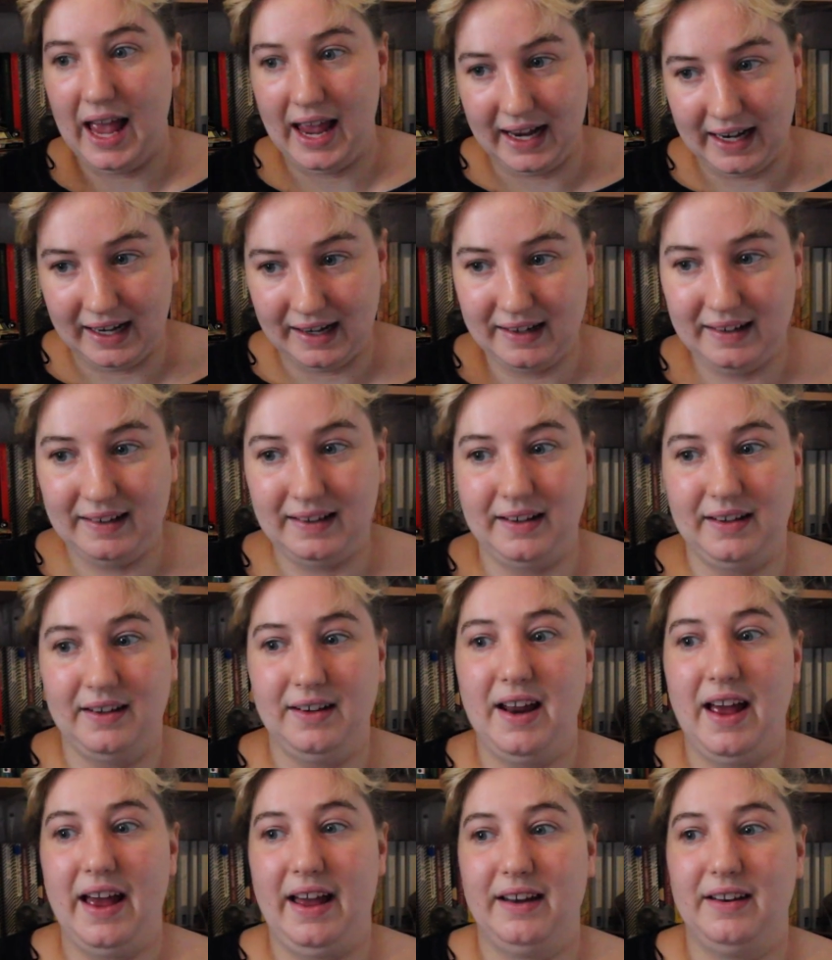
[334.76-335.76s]
AIDS
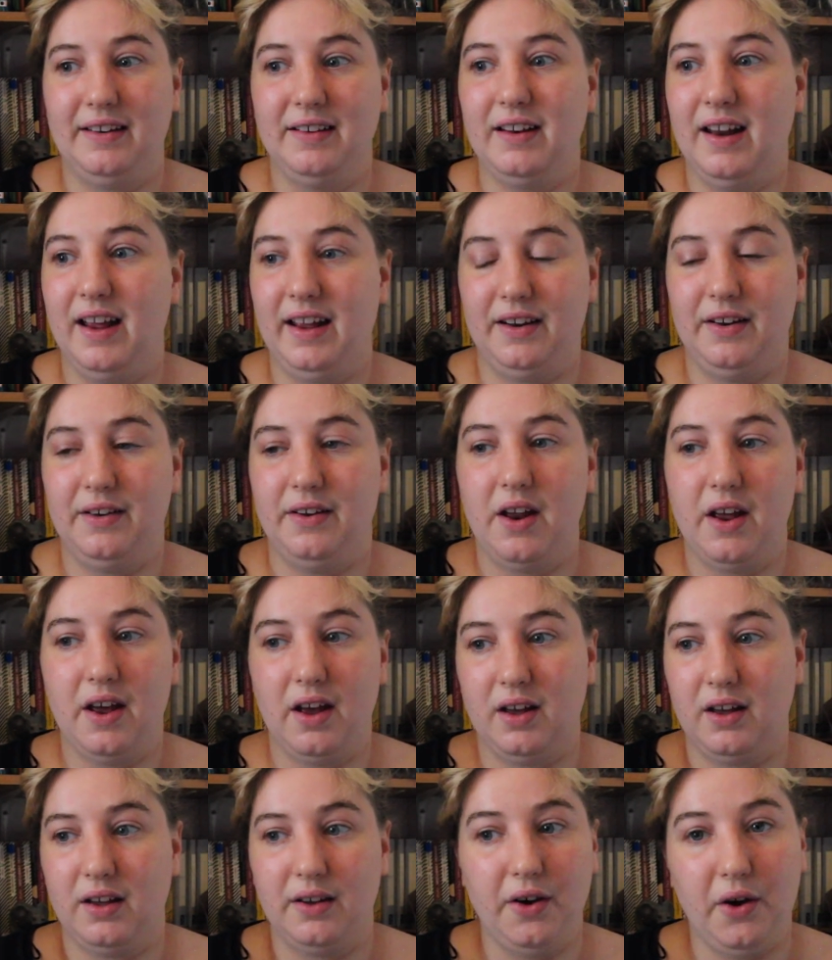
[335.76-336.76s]
and, and, and
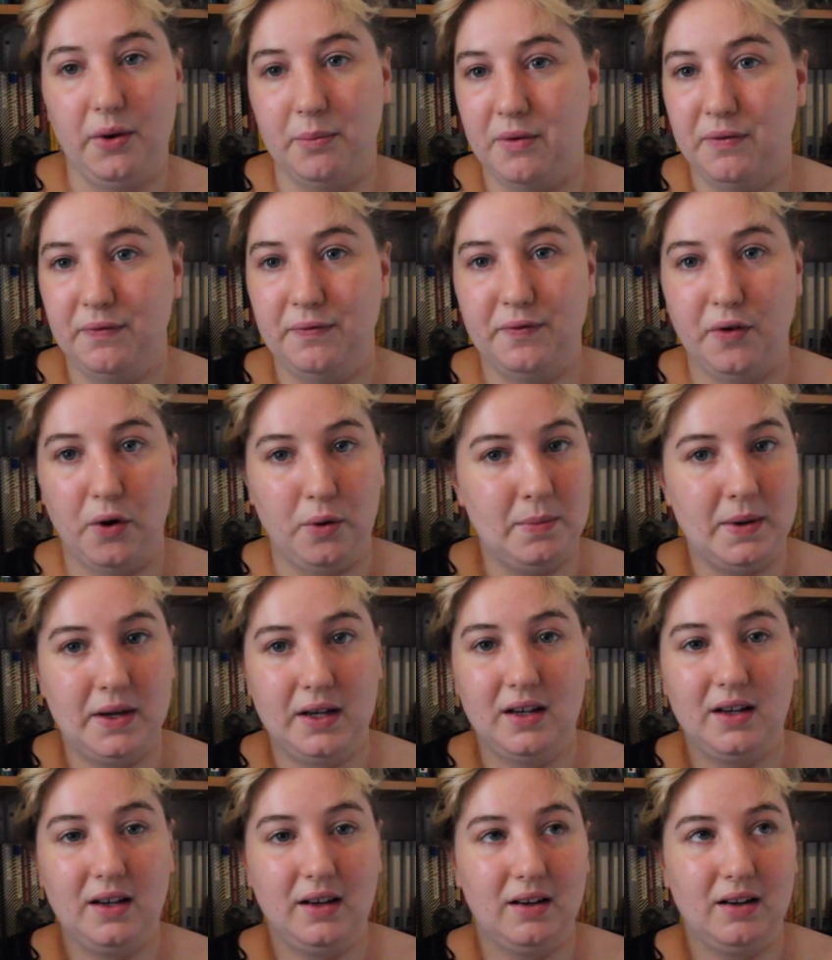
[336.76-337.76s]
uh,
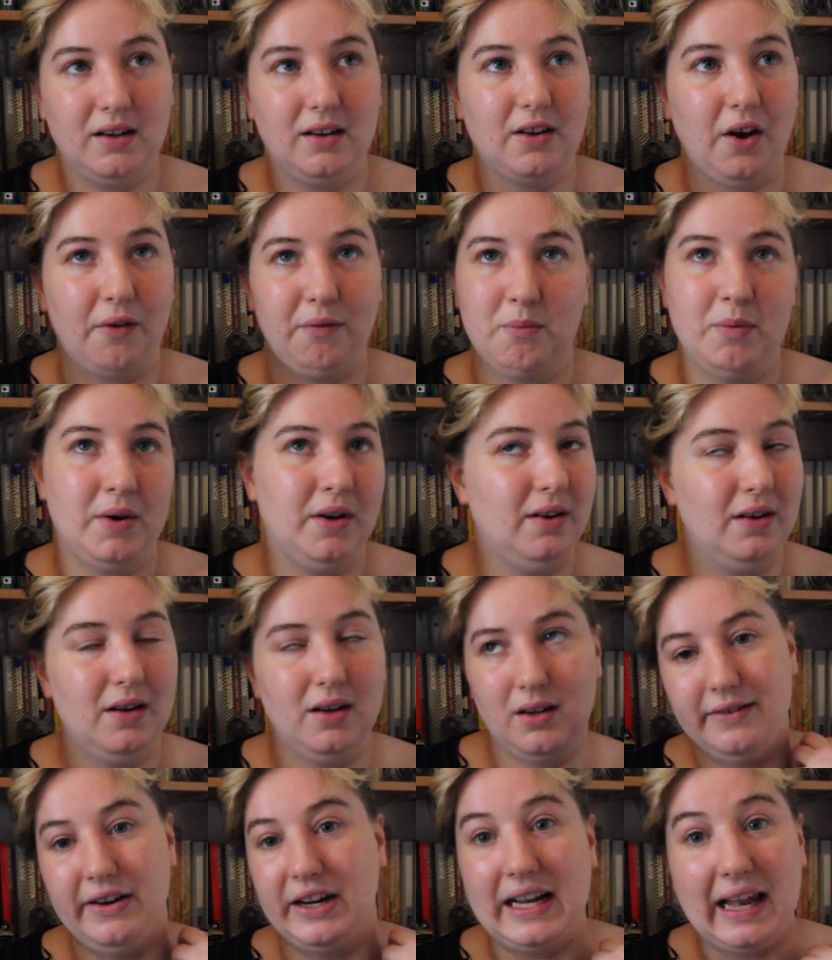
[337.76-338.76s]
homophobic government
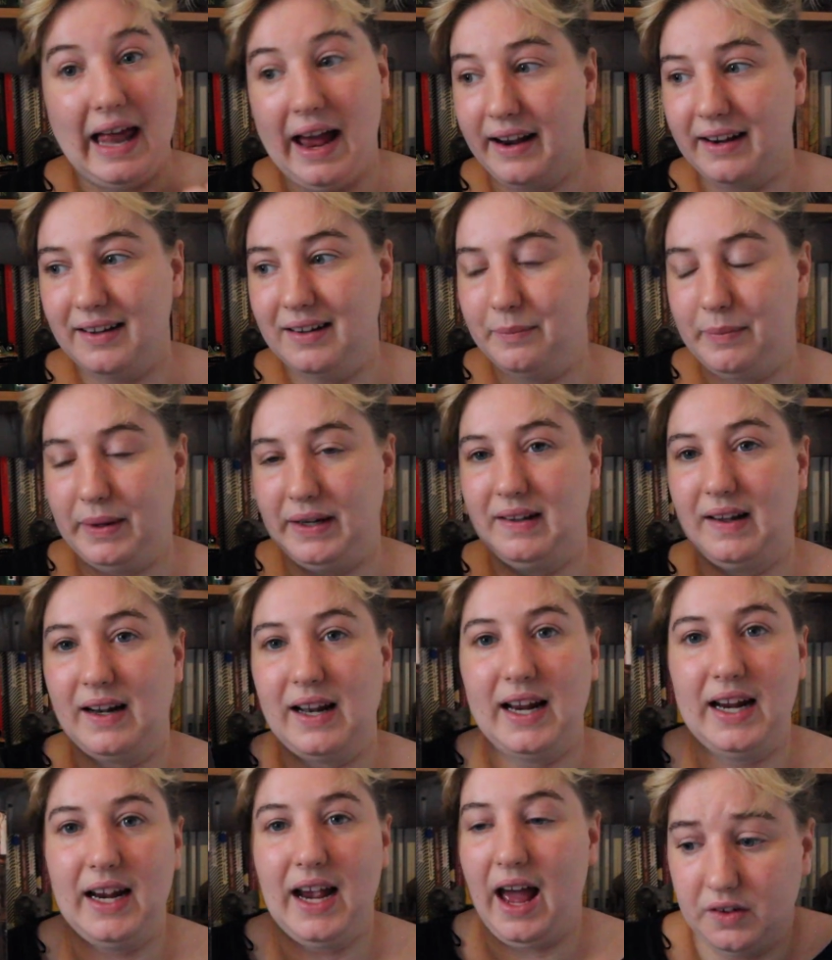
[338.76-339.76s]
neglect,
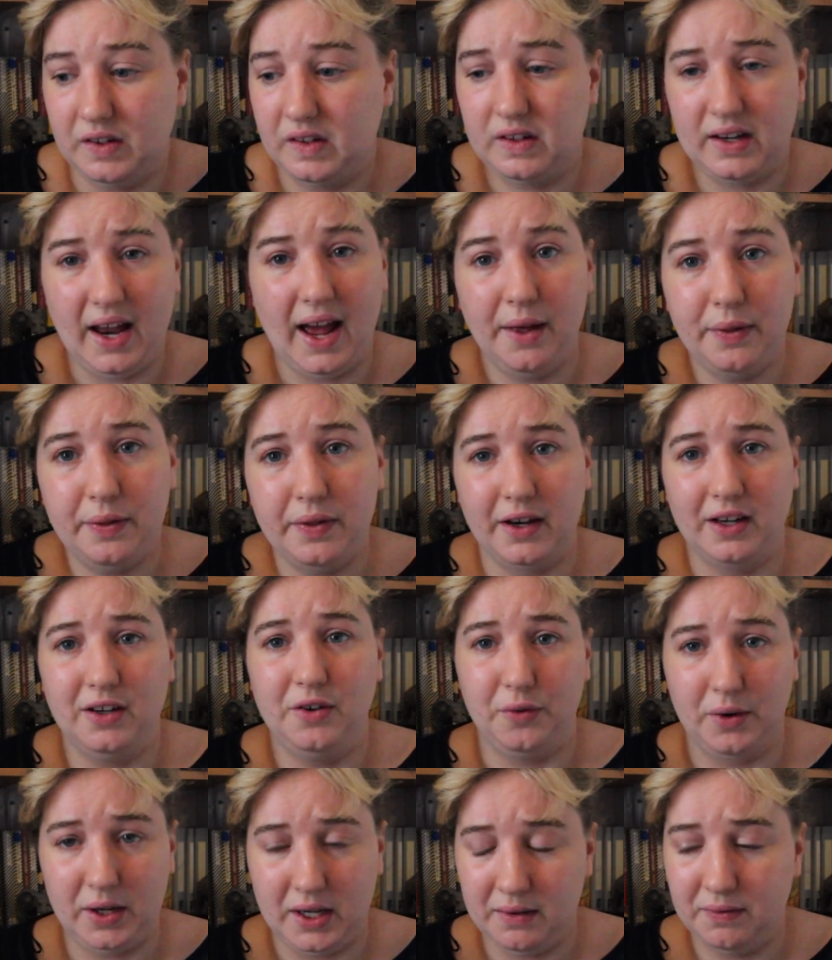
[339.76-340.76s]
basically just death
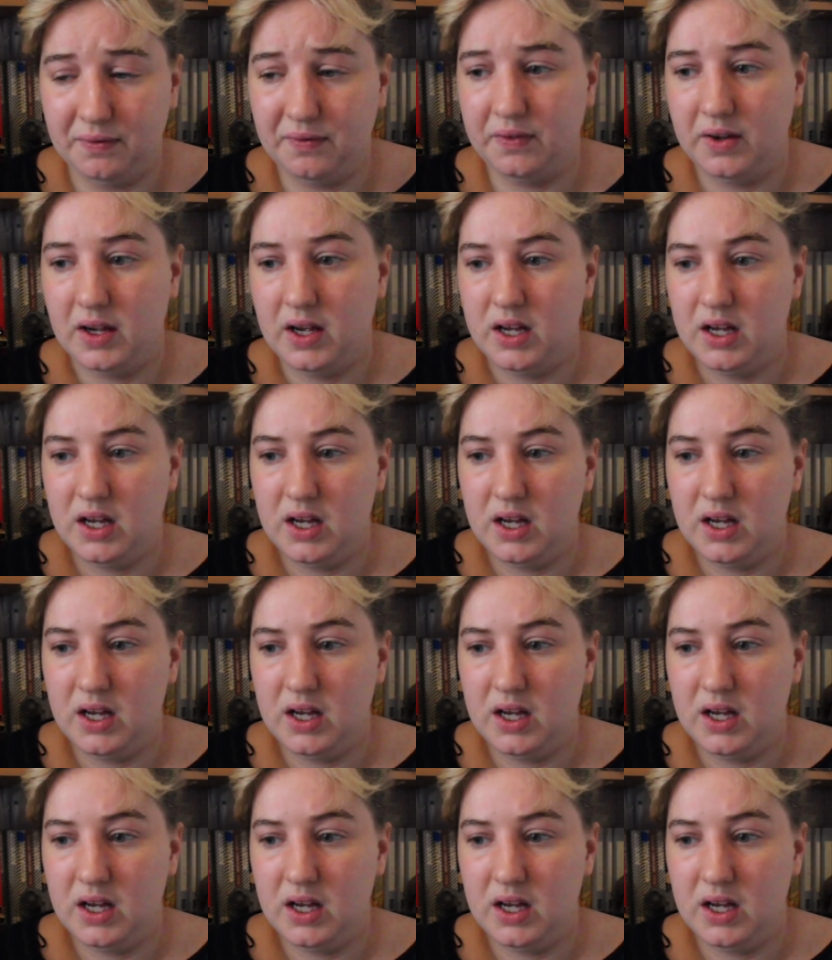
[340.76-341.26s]
and grief